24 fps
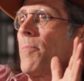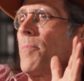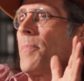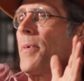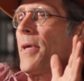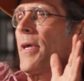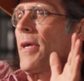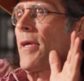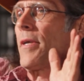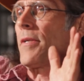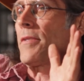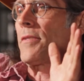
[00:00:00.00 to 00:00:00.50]

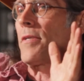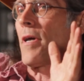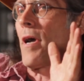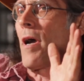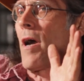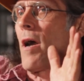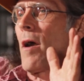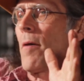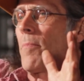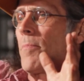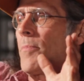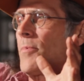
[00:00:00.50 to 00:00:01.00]
big
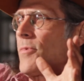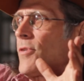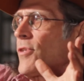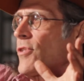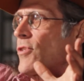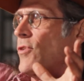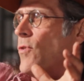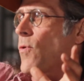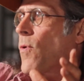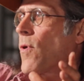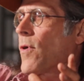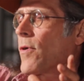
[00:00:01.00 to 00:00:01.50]
top,
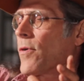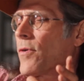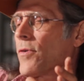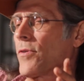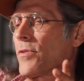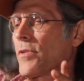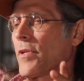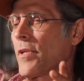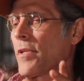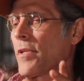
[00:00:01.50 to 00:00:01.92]
just corners,